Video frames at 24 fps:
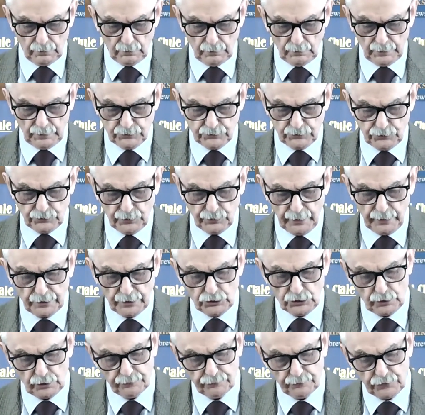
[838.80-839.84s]
And to the
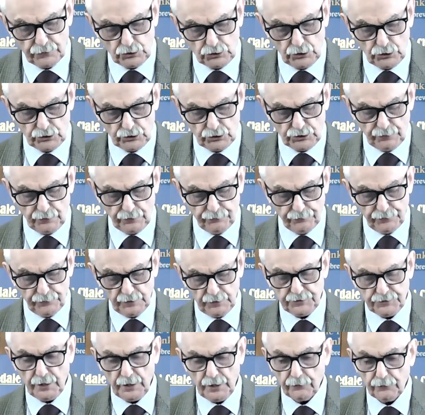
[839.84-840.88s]
angel of the church in
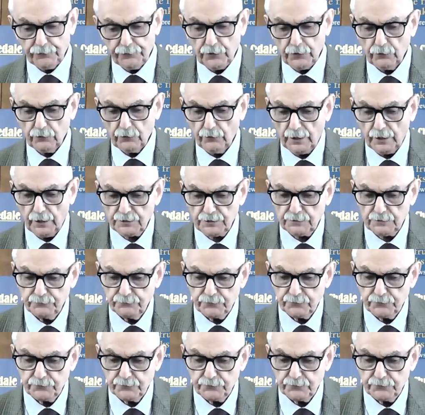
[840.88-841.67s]
Philadelphia write,